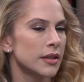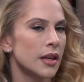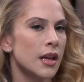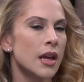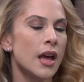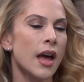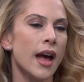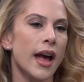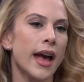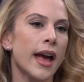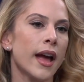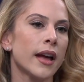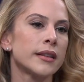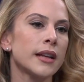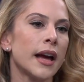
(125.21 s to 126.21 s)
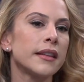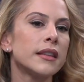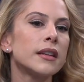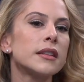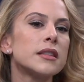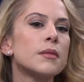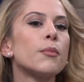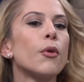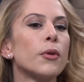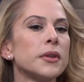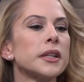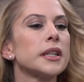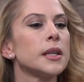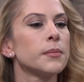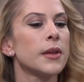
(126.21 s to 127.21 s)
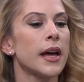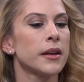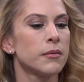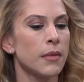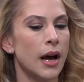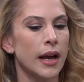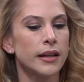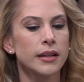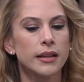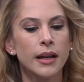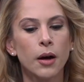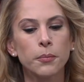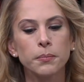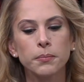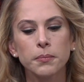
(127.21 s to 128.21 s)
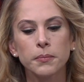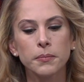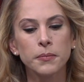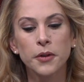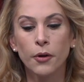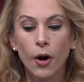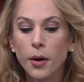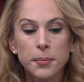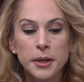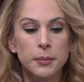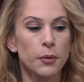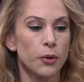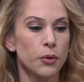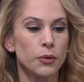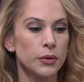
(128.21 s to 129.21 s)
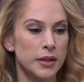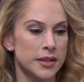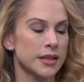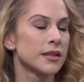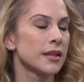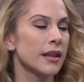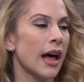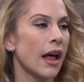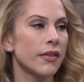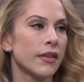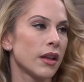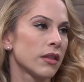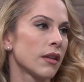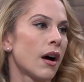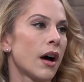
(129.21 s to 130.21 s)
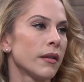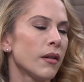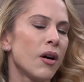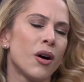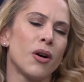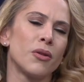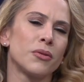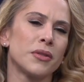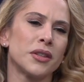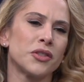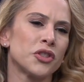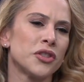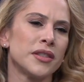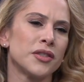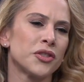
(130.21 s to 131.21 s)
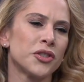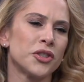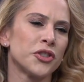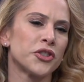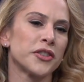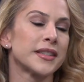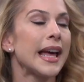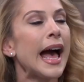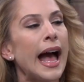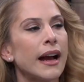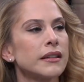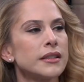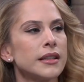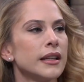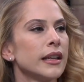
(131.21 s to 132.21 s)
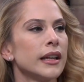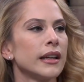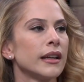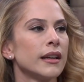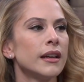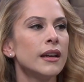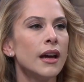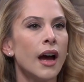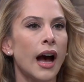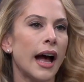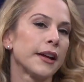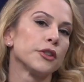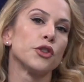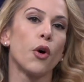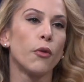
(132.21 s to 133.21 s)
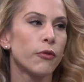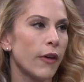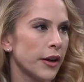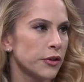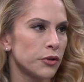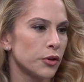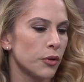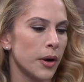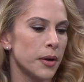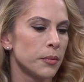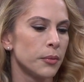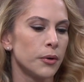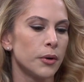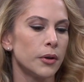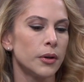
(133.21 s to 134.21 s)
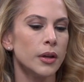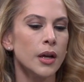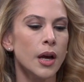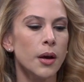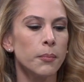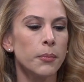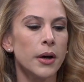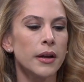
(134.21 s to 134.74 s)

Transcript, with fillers: Yeah. And I think it's important to keep that in mind. Now, there are people who listened to that and they thought, "Oh, she's she's just acting. I don't find her credible." Mm -hmm.